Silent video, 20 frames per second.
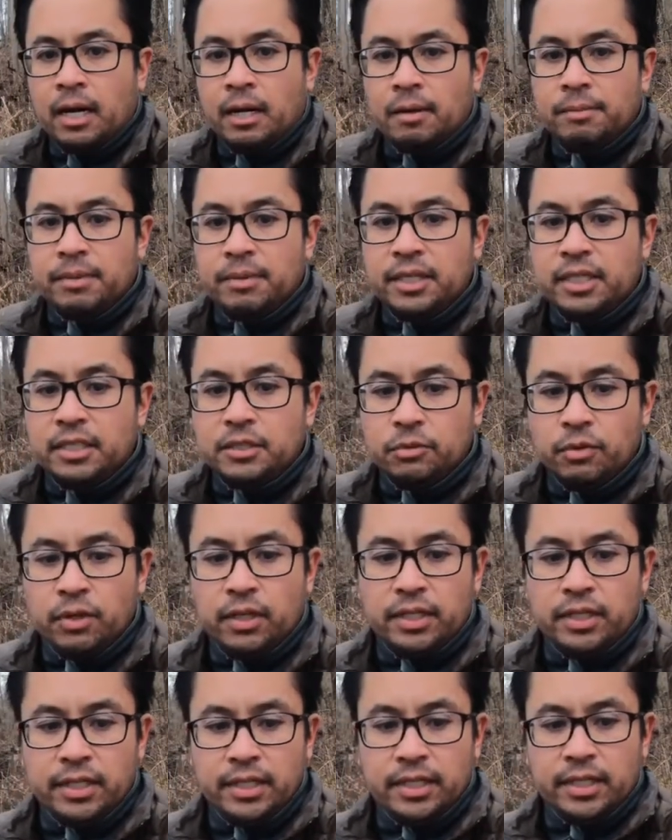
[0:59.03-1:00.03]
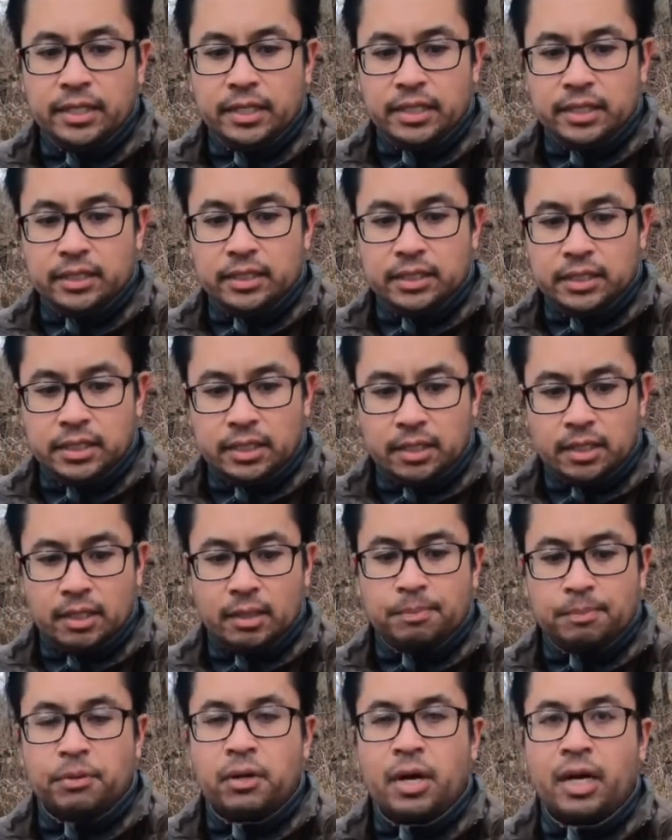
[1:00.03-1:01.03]
Each one is
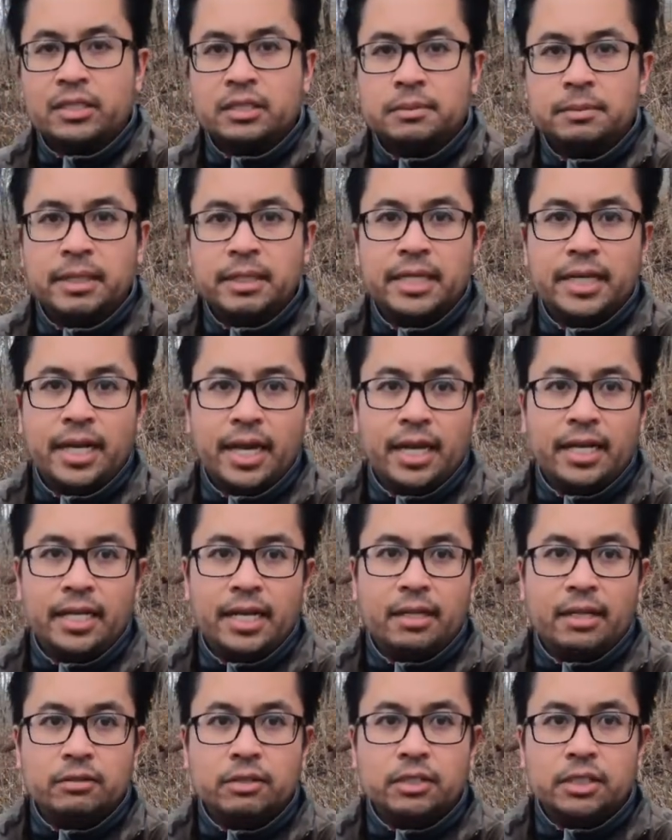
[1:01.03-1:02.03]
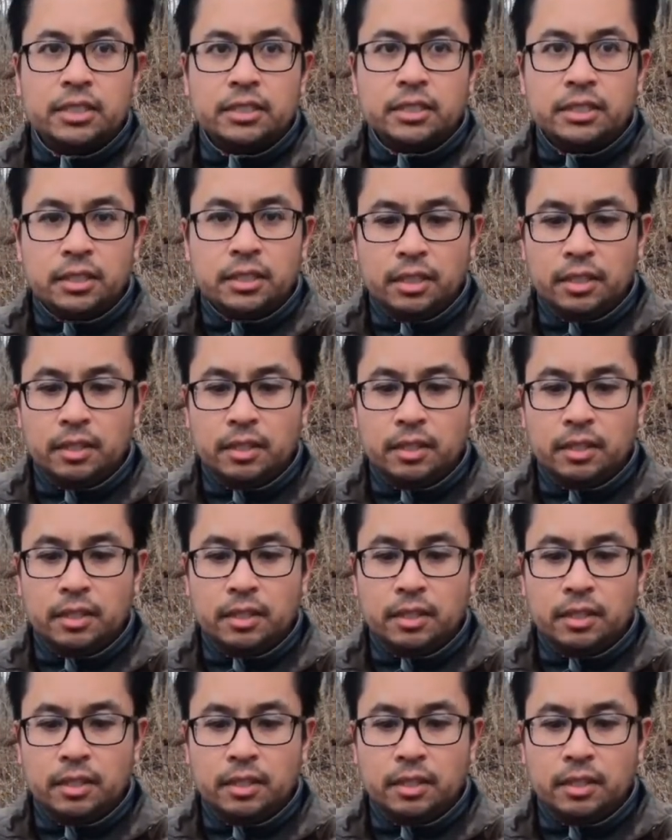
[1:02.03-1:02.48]
approximately 8 ounces,